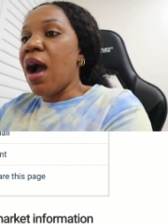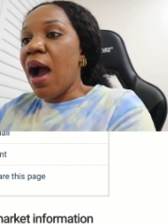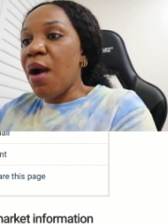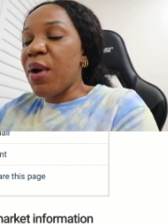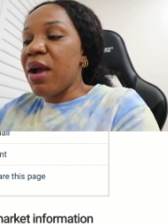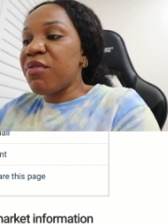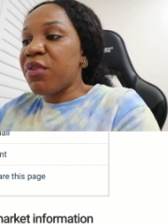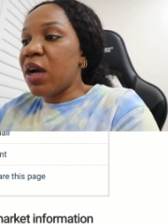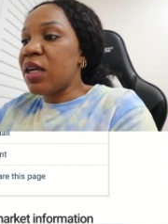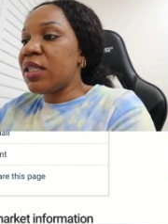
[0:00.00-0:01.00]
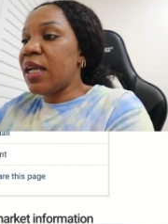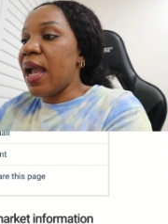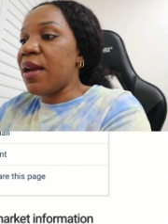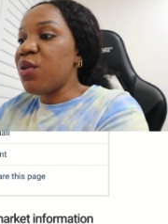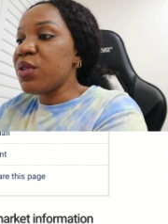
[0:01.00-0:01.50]
However, the
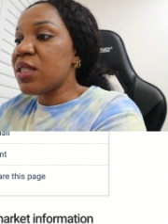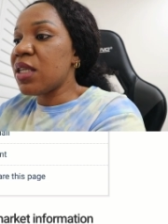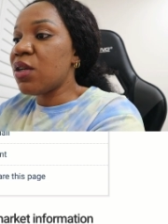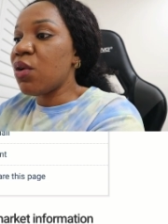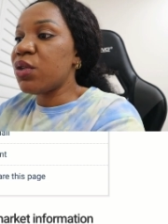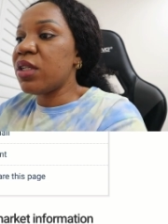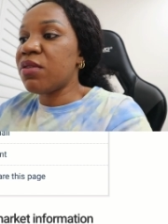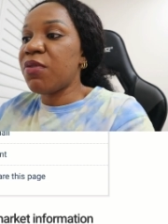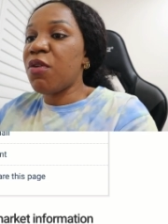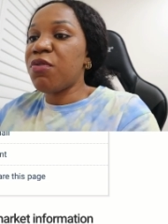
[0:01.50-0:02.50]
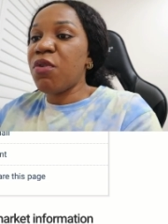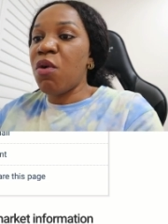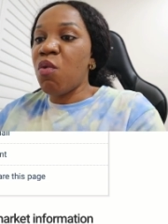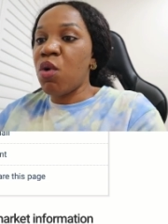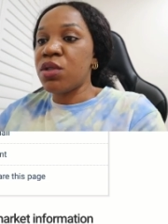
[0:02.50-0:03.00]
NOC code is
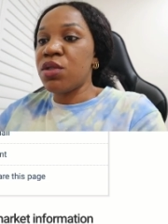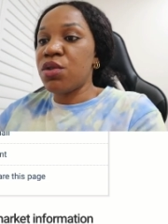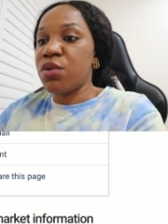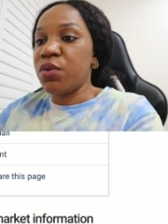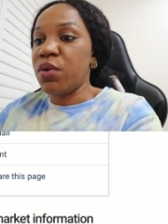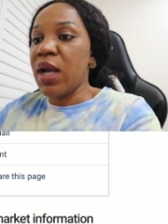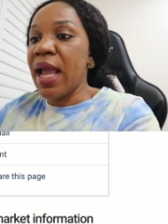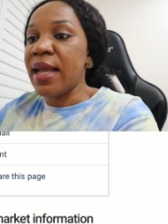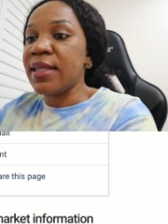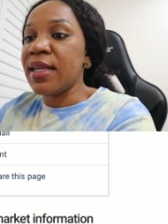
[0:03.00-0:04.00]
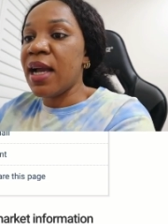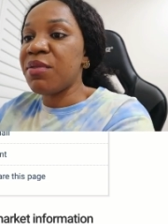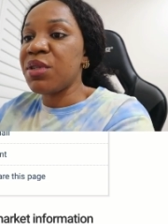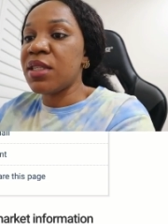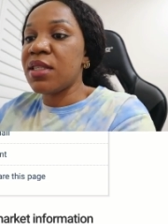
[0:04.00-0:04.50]
4412, and
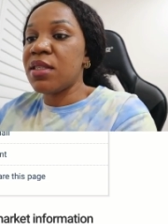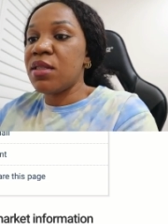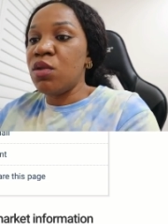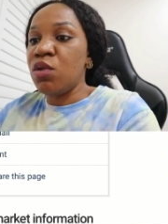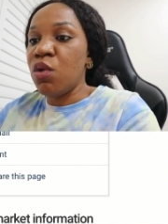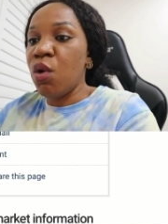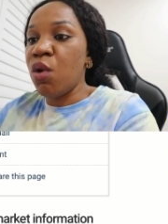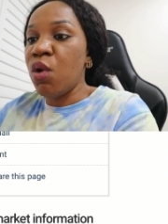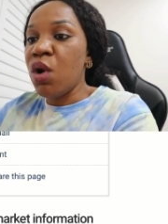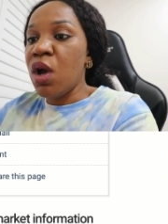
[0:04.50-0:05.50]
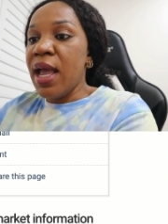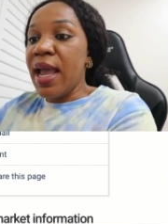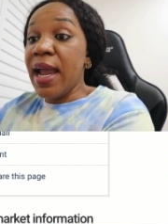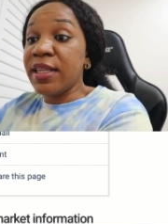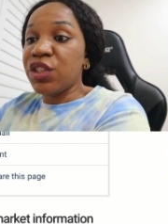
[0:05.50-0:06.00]
there is no
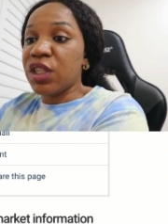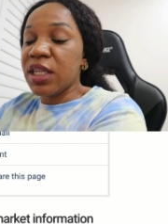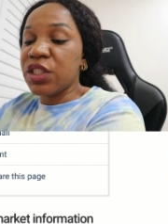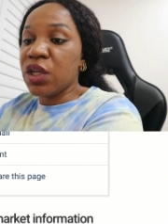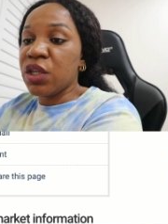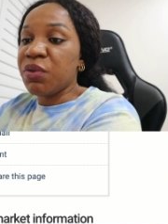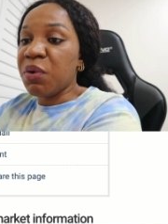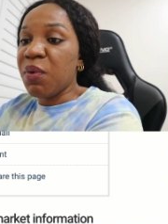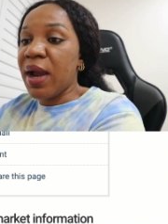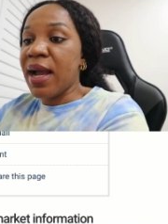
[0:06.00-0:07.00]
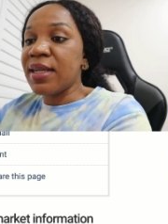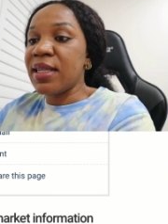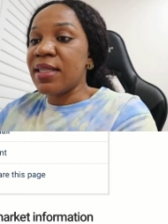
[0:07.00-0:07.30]
education required.